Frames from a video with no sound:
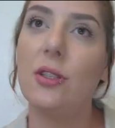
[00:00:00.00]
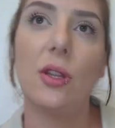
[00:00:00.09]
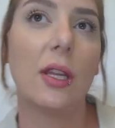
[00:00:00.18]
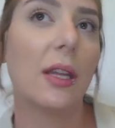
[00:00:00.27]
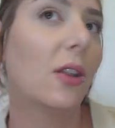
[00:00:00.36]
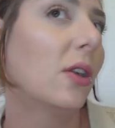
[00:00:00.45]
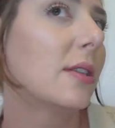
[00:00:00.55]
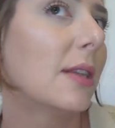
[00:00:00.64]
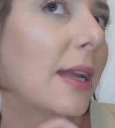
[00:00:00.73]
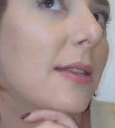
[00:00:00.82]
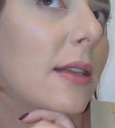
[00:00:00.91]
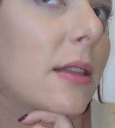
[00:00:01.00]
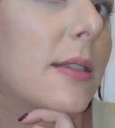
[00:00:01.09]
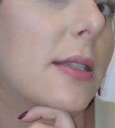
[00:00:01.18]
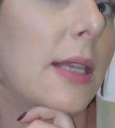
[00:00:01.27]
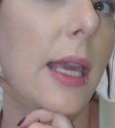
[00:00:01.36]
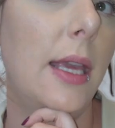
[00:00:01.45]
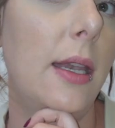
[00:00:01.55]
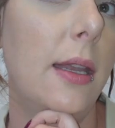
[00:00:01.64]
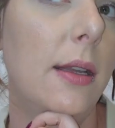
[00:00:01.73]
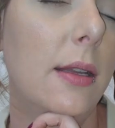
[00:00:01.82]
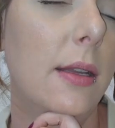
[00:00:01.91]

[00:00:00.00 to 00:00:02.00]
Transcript: Do you think it looks nice on the skin?